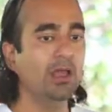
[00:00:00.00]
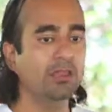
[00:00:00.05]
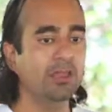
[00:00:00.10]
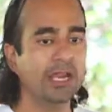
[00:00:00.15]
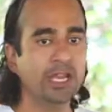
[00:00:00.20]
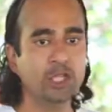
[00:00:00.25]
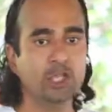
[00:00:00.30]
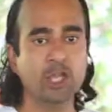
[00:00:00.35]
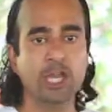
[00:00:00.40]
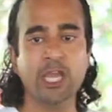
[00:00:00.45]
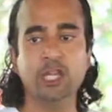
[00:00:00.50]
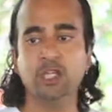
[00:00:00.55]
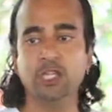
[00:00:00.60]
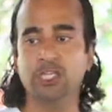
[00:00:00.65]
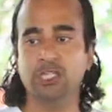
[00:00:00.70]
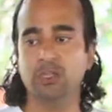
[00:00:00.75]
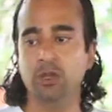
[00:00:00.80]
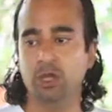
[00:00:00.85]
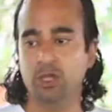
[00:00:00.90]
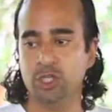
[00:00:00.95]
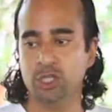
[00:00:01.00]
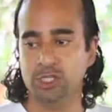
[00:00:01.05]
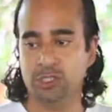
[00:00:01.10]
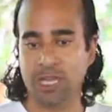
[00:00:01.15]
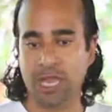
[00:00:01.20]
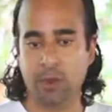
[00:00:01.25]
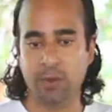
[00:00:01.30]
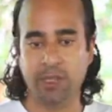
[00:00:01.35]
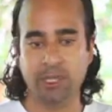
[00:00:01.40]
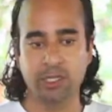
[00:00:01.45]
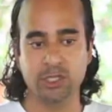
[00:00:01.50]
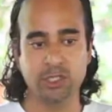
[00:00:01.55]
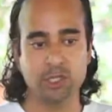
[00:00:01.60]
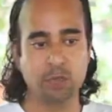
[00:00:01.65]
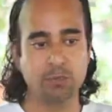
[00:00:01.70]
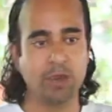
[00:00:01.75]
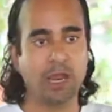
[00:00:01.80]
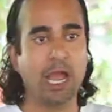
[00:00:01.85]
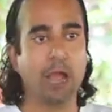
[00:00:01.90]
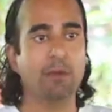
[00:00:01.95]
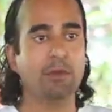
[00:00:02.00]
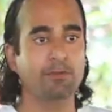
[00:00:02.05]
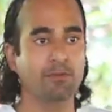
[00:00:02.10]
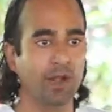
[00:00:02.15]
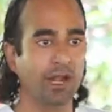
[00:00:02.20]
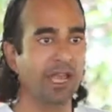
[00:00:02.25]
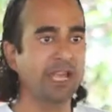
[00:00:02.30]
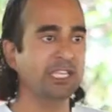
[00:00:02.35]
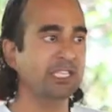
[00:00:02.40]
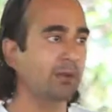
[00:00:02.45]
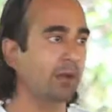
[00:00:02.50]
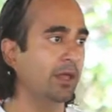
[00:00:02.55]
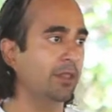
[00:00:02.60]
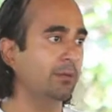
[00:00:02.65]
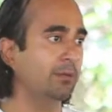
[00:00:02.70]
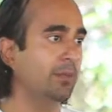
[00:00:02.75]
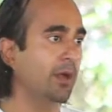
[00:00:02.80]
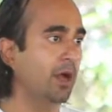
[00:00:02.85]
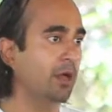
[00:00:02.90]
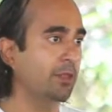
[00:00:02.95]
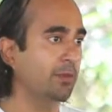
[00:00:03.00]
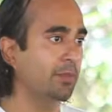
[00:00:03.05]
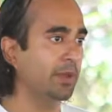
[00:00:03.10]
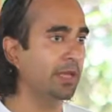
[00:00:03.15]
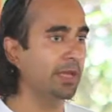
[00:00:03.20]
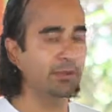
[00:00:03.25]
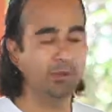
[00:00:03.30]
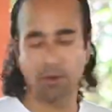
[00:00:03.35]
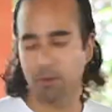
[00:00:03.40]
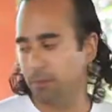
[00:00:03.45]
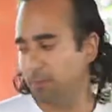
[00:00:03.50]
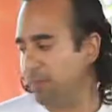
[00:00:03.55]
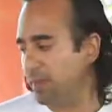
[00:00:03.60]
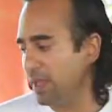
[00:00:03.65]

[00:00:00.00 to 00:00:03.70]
then it changes not just how we consume, but how we relate to other people.